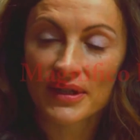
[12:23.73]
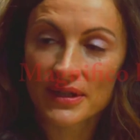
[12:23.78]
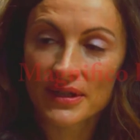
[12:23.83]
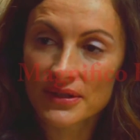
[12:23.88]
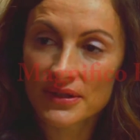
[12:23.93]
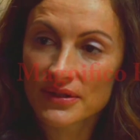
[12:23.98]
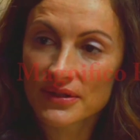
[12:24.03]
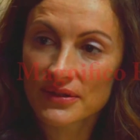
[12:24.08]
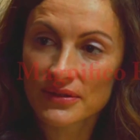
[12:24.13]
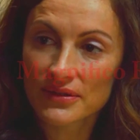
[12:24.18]

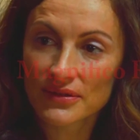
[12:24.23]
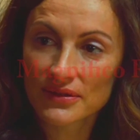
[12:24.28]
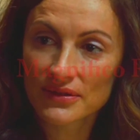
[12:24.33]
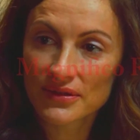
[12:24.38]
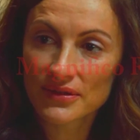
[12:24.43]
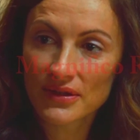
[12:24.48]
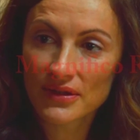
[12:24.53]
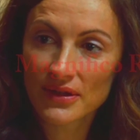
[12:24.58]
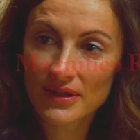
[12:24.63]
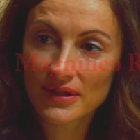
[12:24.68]
Brian
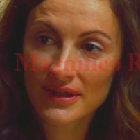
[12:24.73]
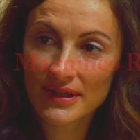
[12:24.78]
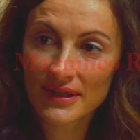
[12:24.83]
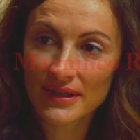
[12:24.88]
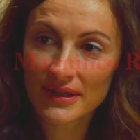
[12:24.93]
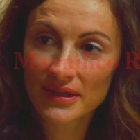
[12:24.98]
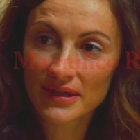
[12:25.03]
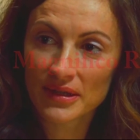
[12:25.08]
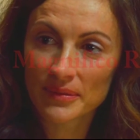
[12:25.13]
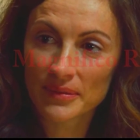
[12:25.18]
confronts
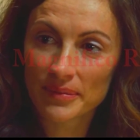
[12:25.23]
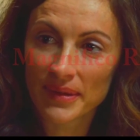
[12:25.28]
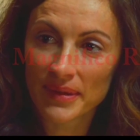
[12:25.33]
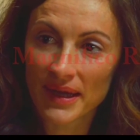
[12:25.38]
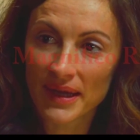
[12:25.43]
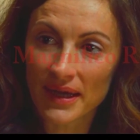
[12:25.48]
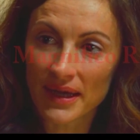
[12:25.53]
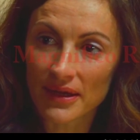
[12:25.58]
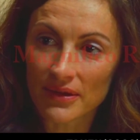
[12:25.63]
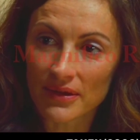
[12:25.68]
Jean-Claude about
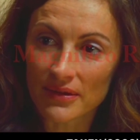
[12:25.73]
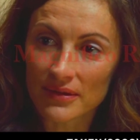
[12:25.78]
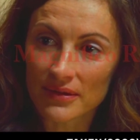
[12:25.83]
selling